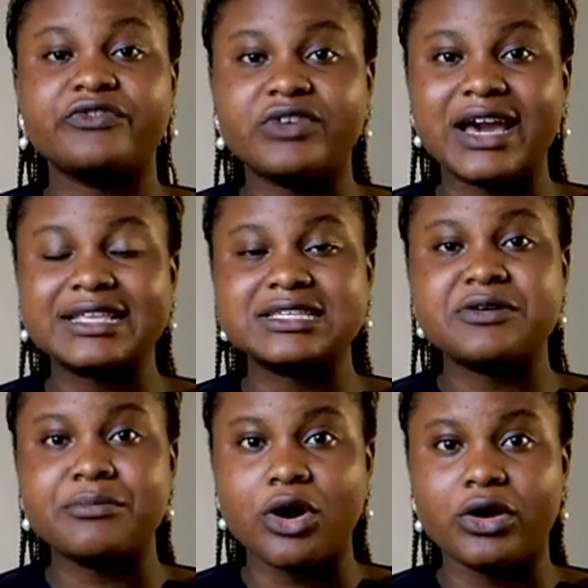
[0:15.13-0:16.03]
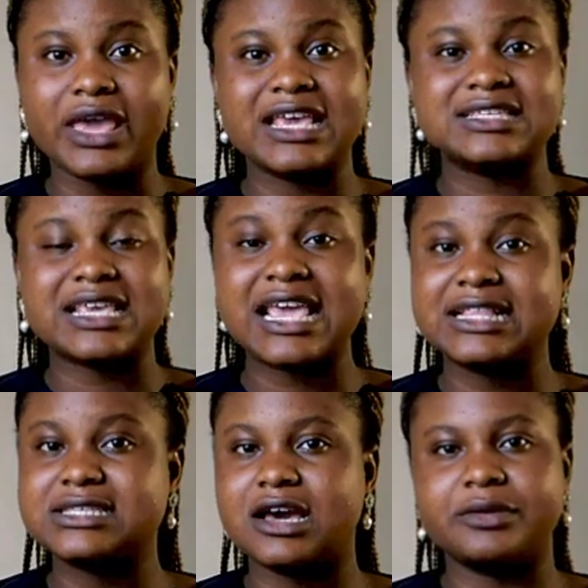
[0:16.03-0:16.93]
to fight among his
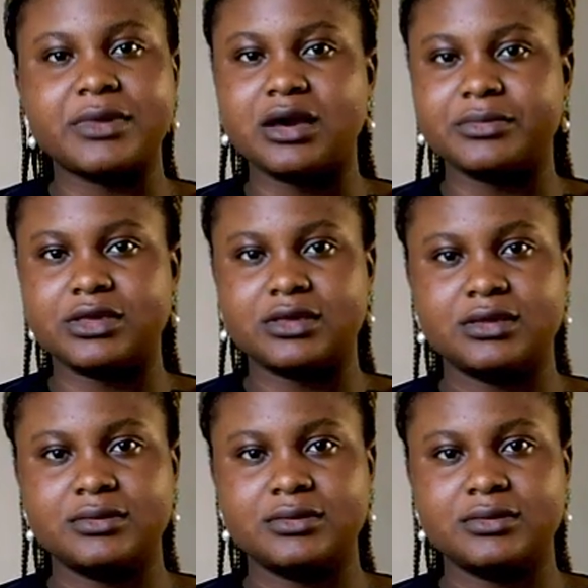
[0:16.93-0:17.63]
end time army.